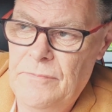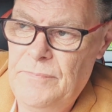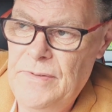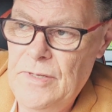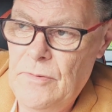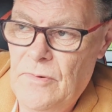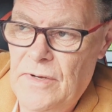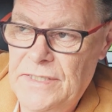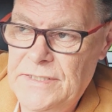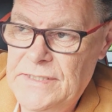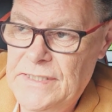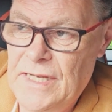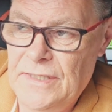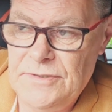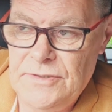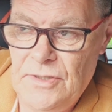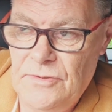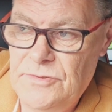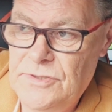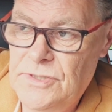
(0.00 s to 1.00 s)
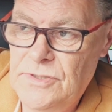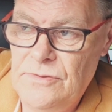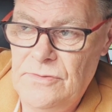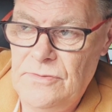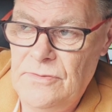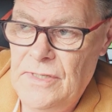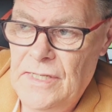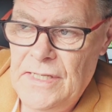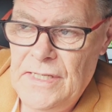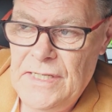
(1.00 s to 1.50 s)
the BYD
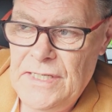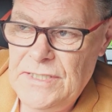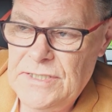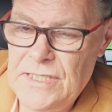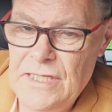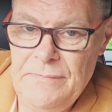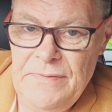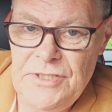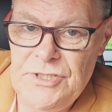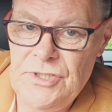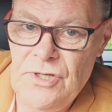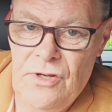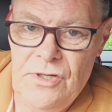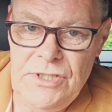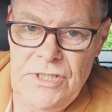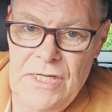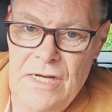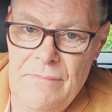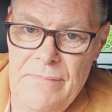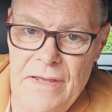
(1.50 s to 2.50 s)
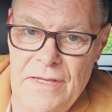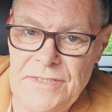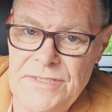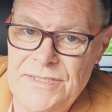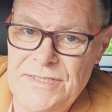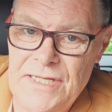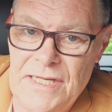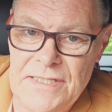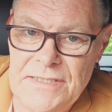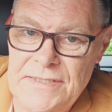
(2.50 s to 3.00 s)
ATTO2 is going to be charging at about
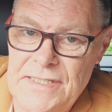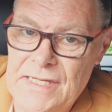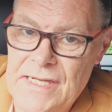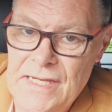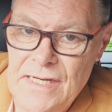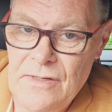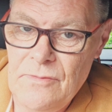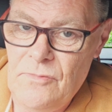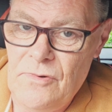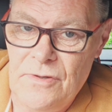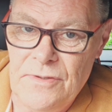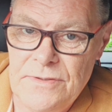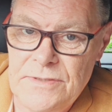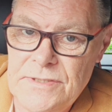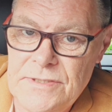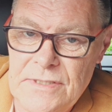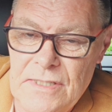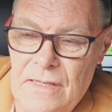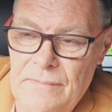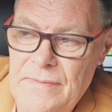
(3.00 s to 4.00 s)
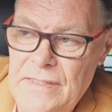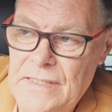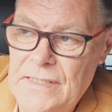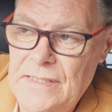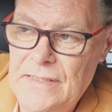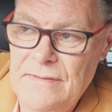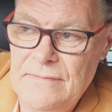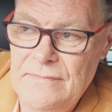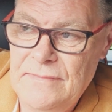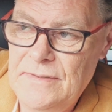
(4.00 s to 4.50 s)
60 kilowatts. I
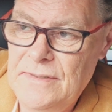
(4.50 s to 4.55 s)
mean,